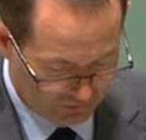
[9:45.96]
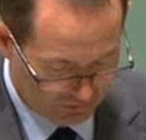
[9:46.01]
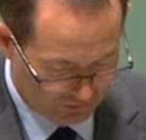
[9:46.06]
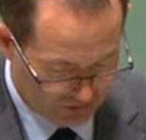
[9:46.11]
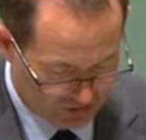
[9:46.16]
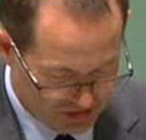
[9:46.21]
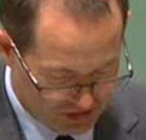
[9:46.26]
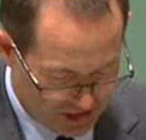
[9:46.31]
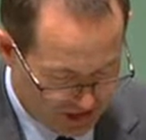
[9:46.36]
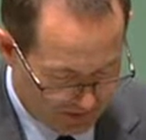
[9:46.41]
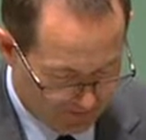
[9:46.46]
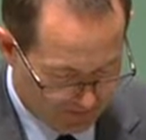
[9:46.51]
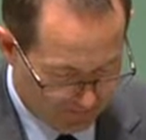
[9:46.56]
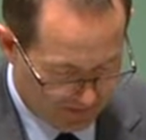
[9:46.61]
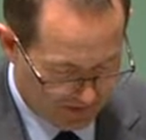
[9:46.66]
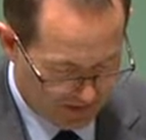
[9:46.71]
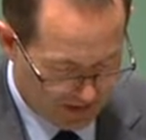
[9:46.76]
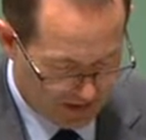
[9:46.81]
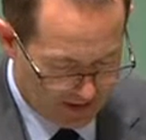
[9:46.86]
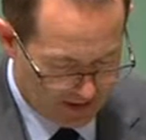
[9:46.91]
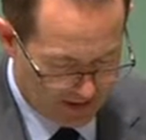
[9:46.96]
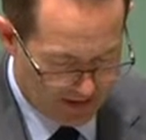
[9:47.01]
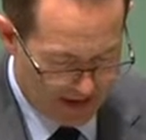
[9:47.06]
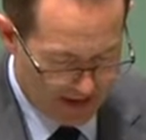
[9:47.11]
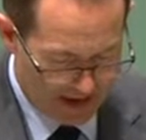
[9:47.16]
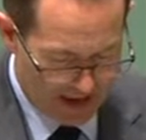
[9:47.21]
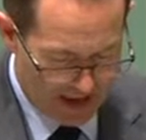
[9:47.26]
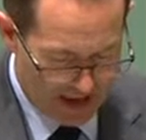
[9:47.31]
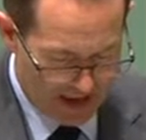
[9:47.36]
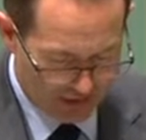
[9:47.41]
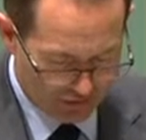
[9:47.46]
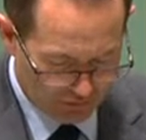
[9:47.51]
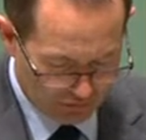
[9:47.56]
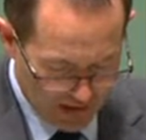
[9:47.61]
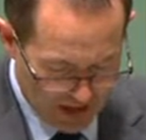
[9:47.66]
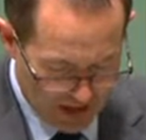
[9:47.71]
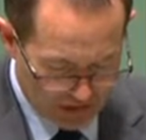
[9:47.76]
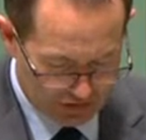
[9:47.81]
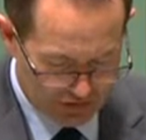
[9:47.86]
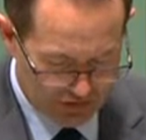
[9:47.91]
of Fisher, and
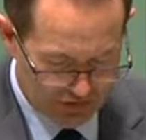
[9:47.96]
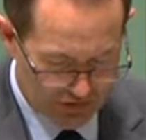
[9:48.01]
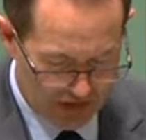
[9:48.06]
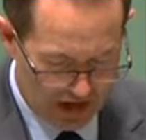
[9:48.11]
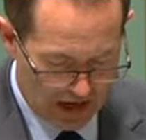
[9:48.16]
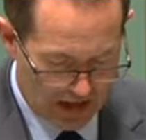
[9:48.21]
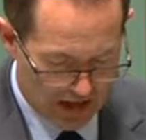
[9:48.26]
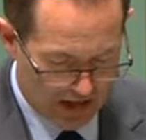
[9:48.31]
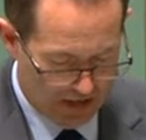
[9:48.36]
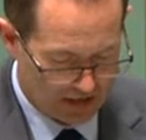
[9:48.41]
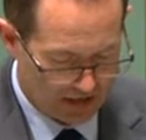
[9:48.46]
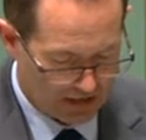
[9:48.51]
around Australia,